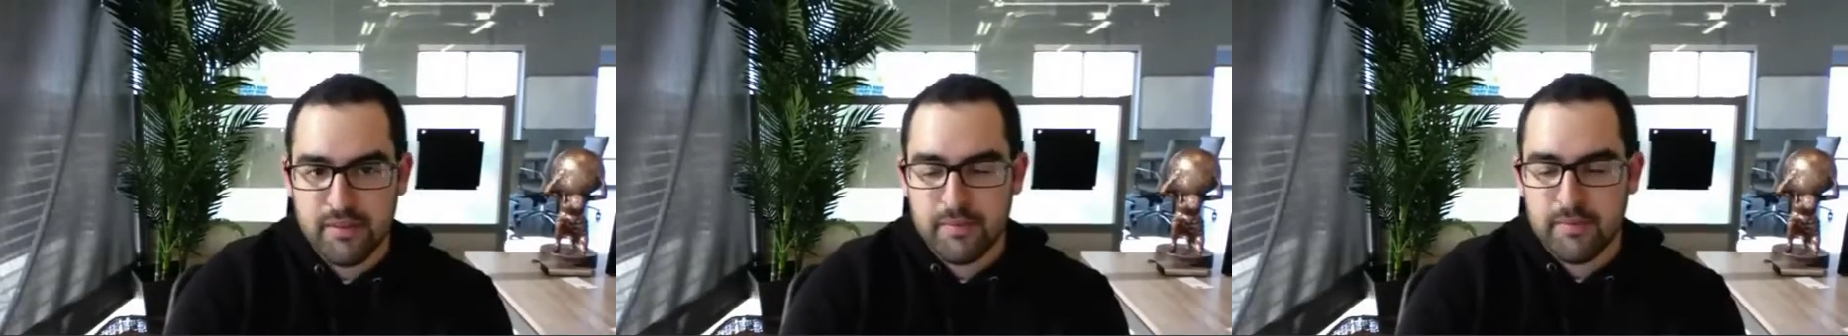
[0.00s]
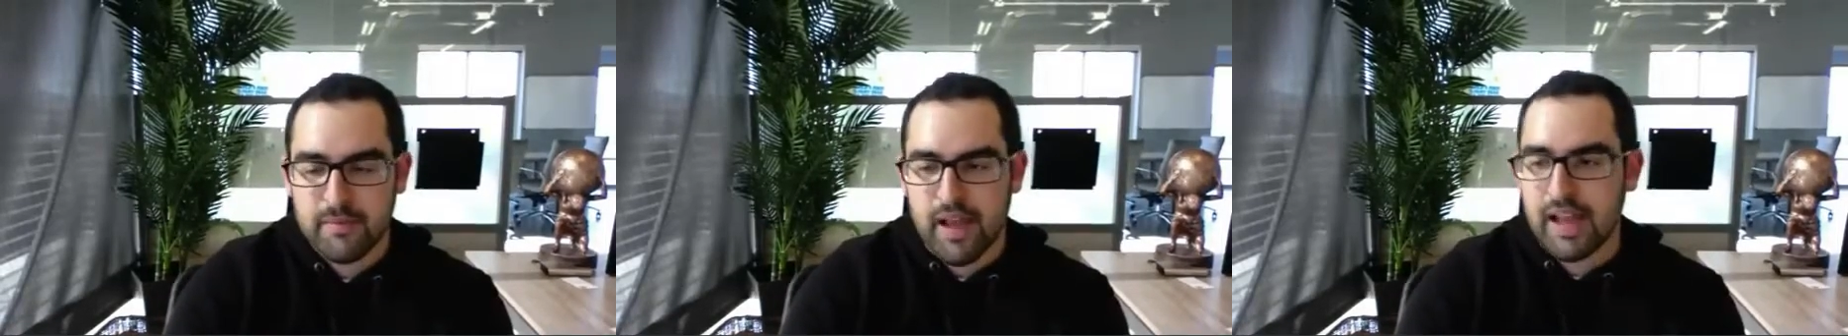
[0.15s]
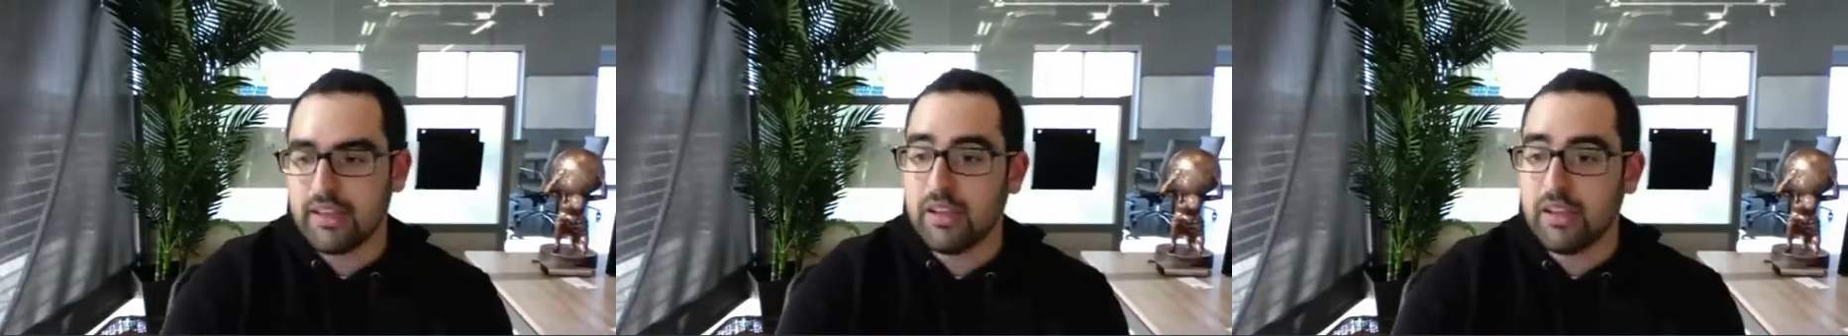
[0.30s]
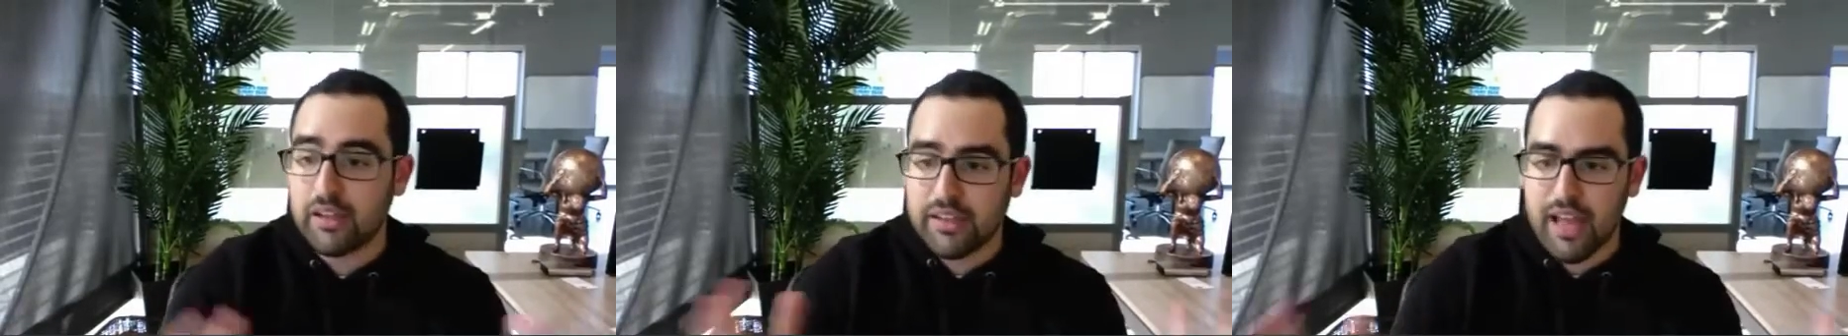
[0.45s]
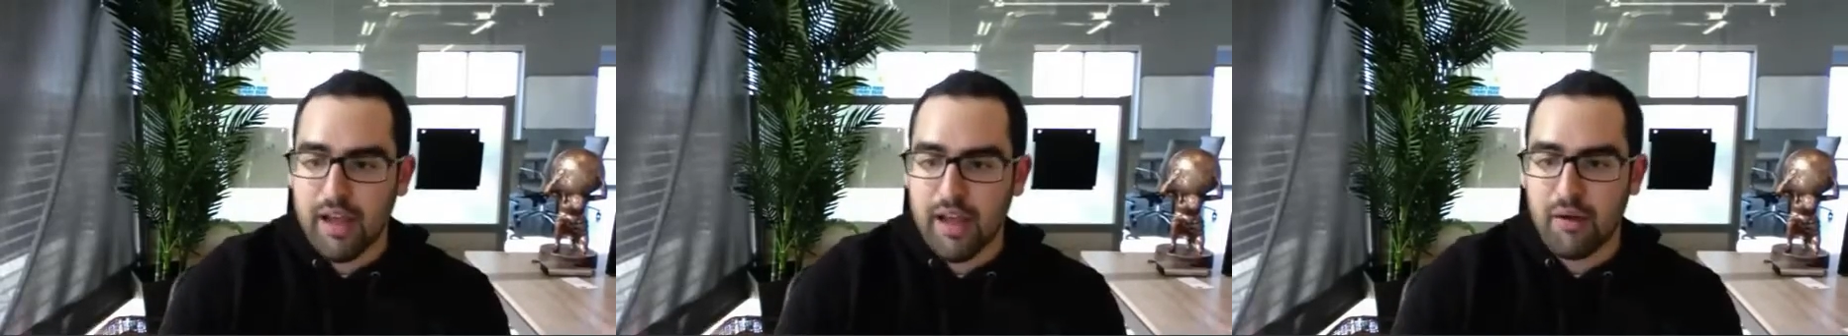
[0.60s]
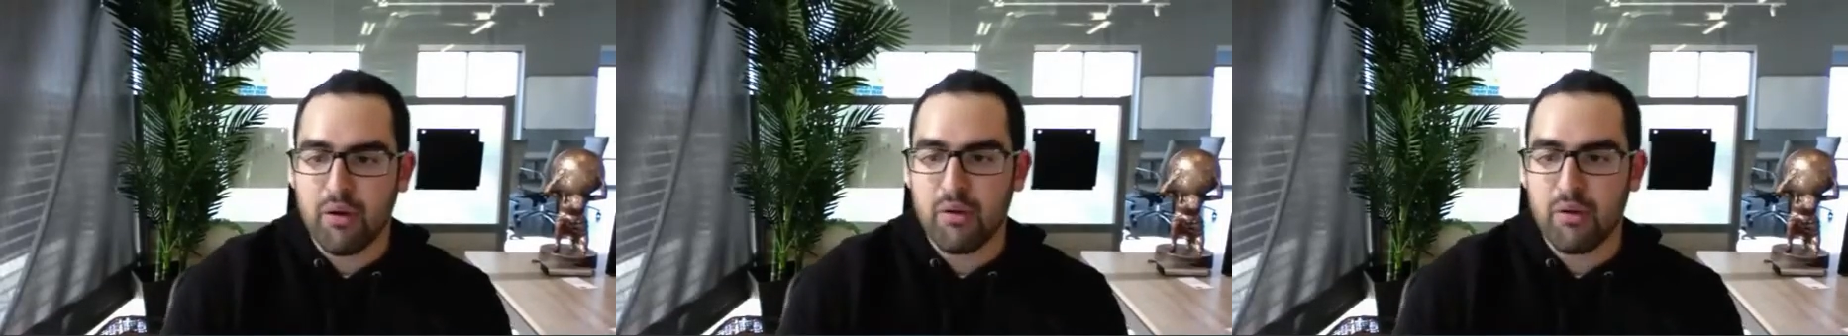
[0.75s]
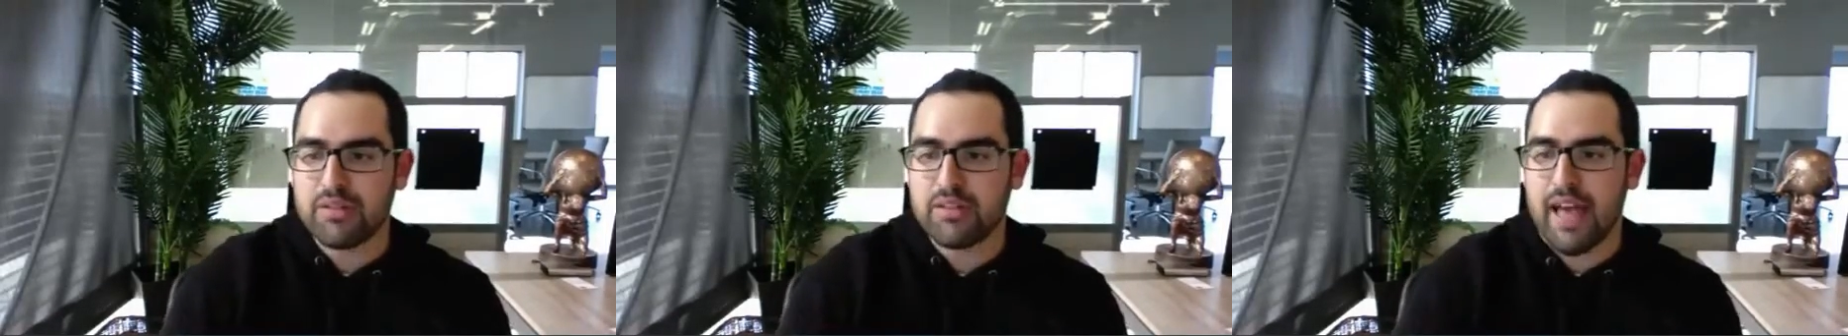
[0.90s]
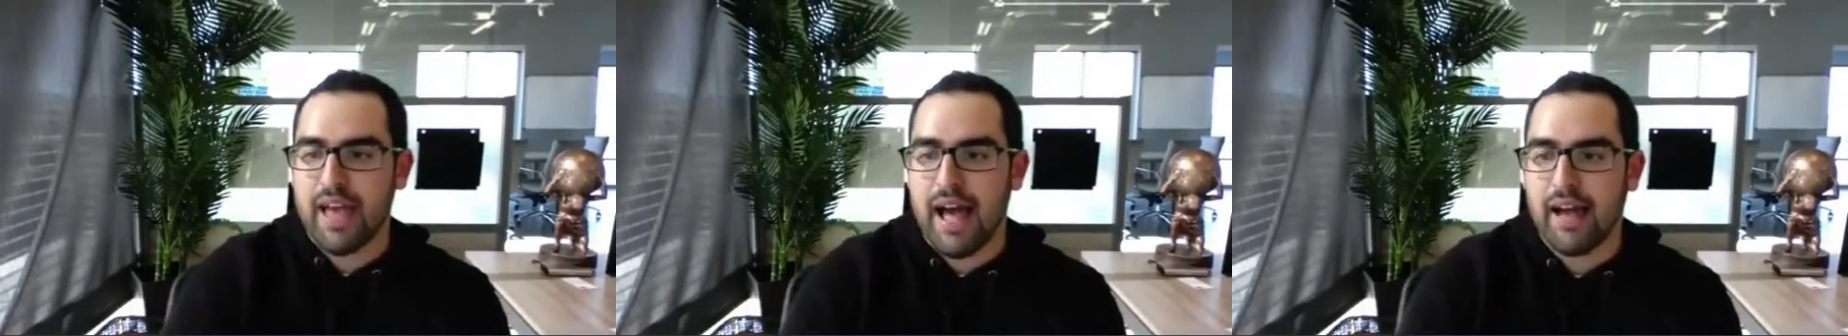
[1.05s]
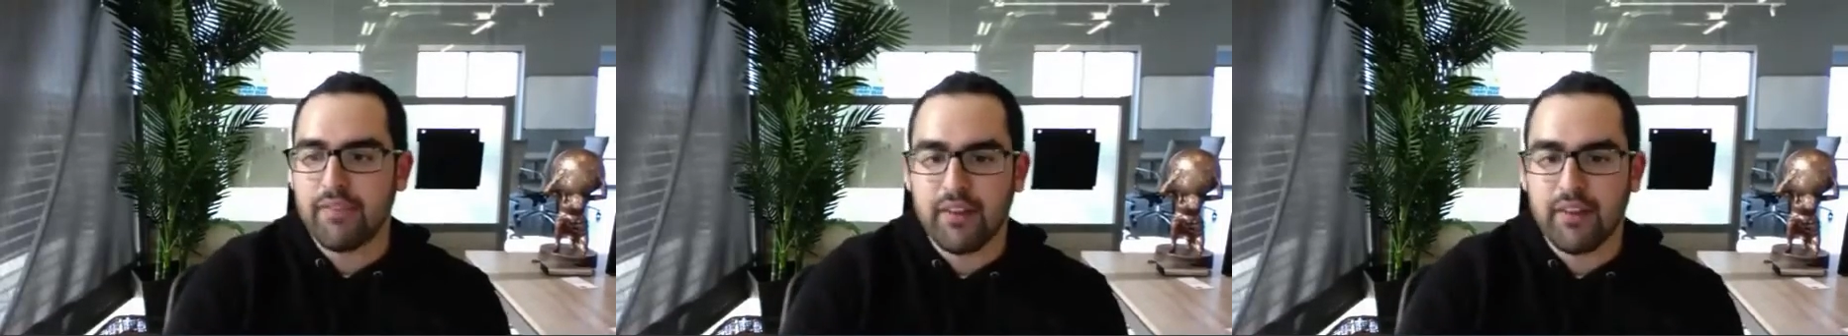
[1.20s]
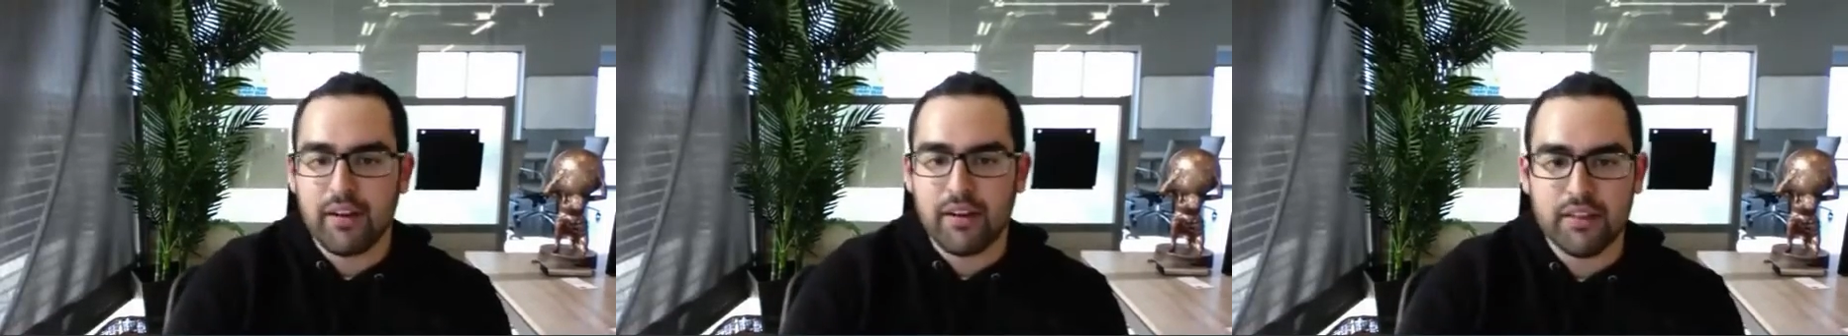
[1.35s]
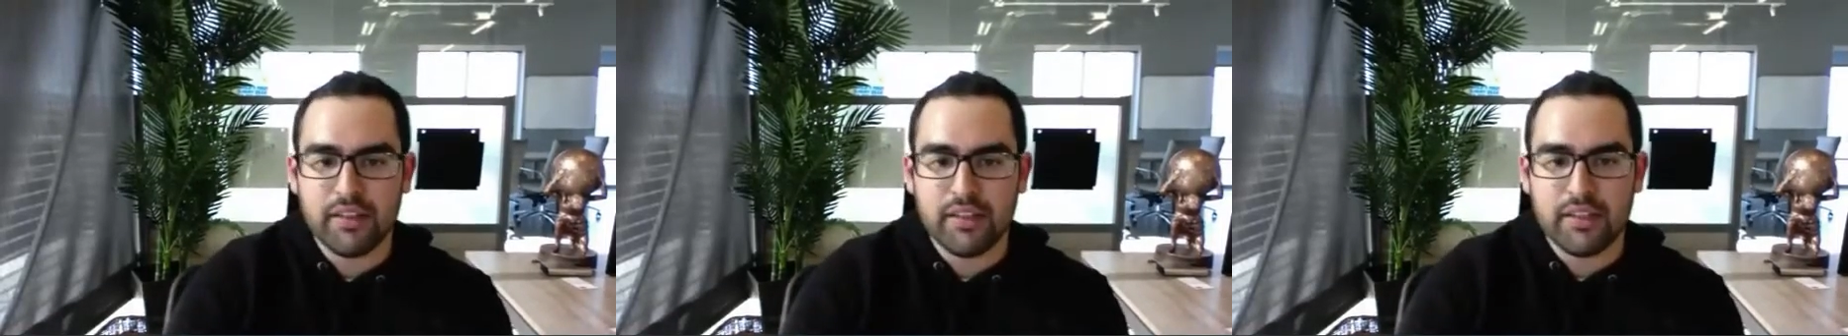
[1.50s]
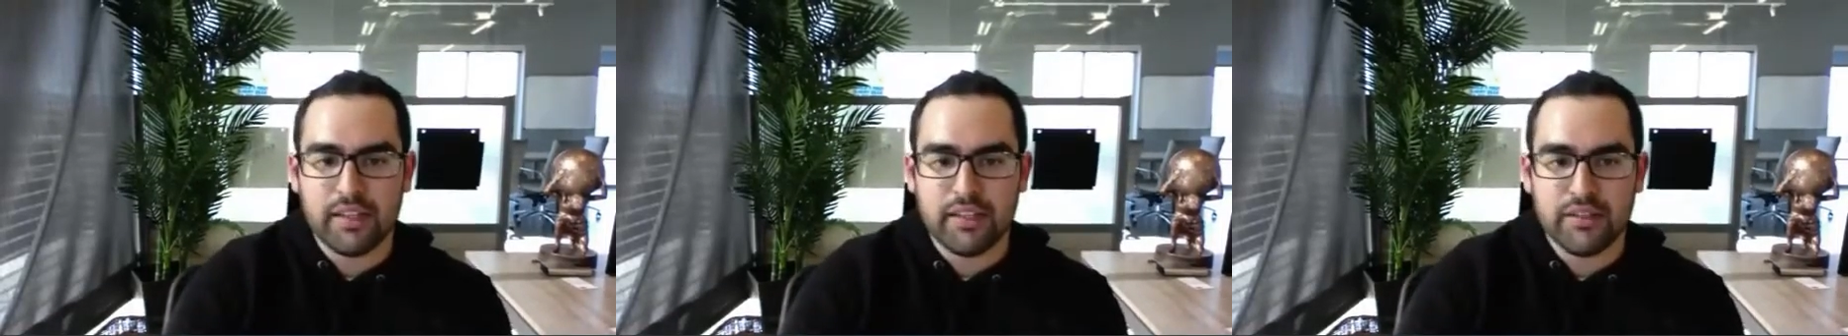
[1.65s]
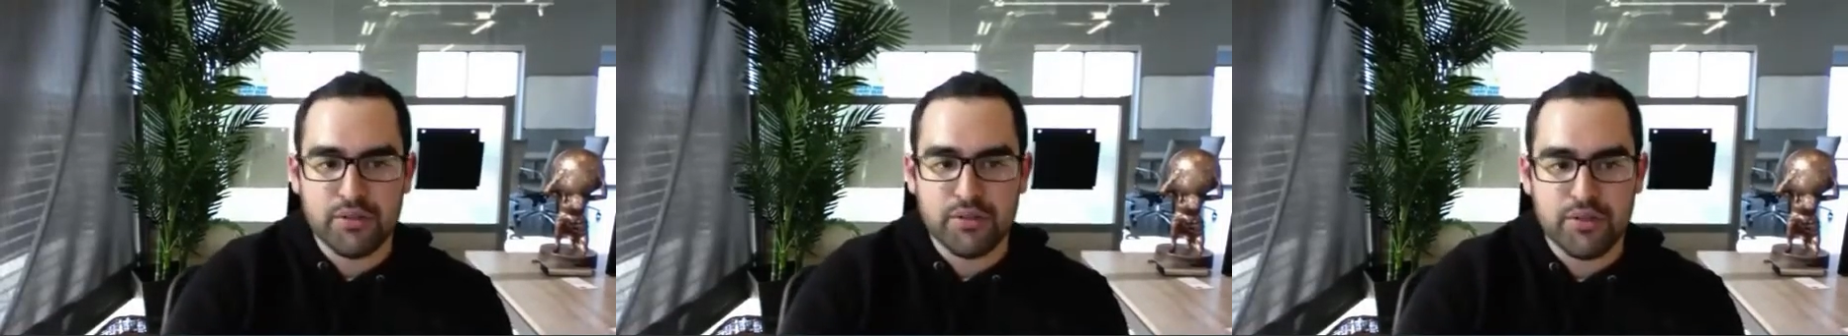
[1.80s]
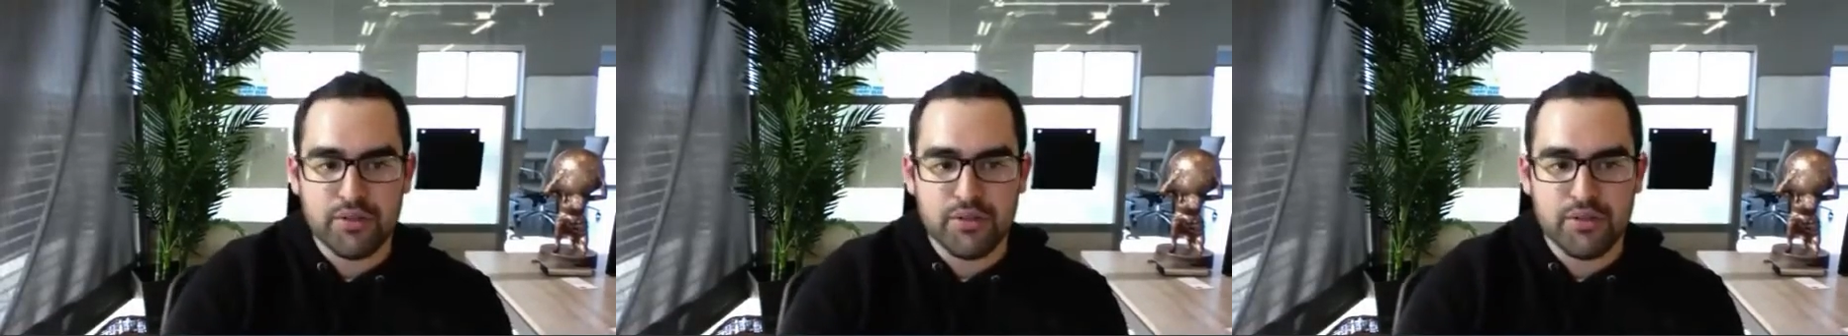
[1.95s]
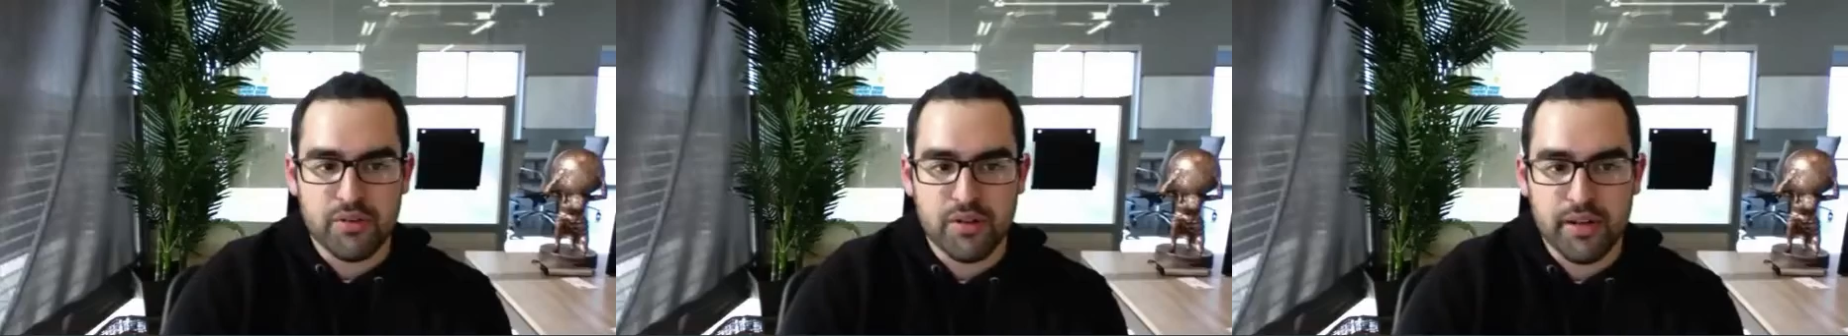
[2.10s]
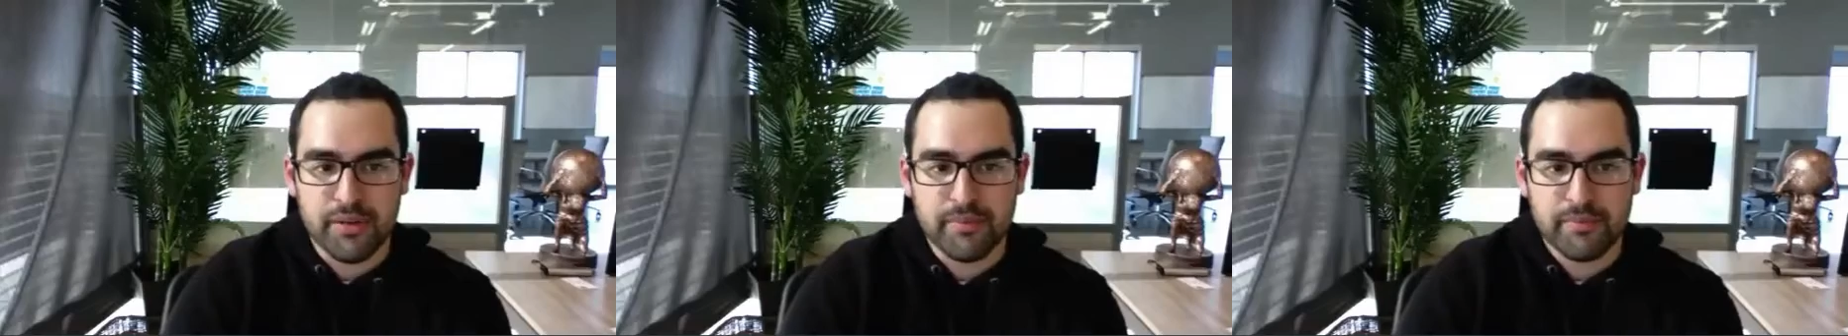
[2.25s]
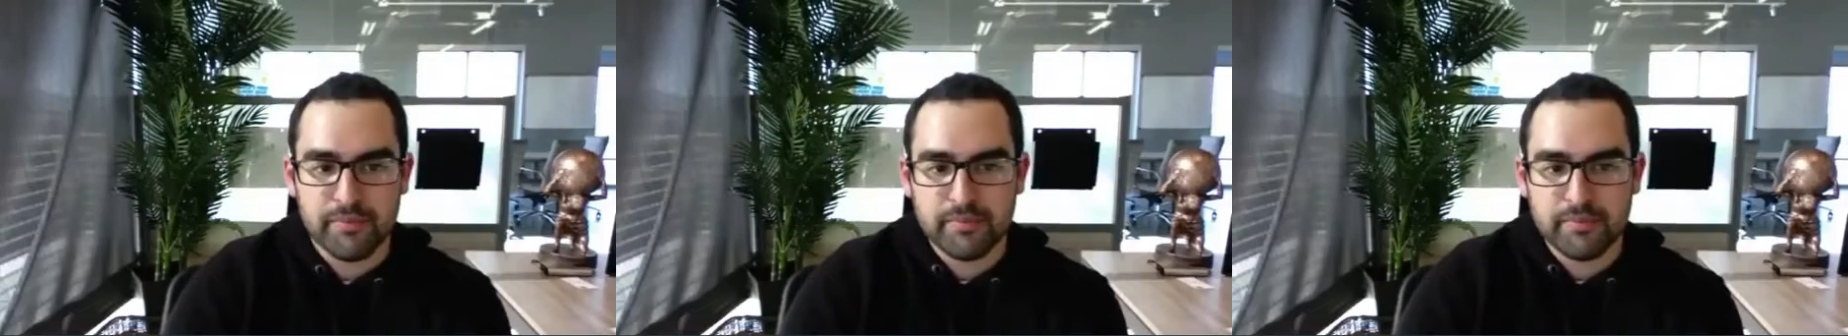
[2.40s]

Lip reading: I looked at what was out there in the industry,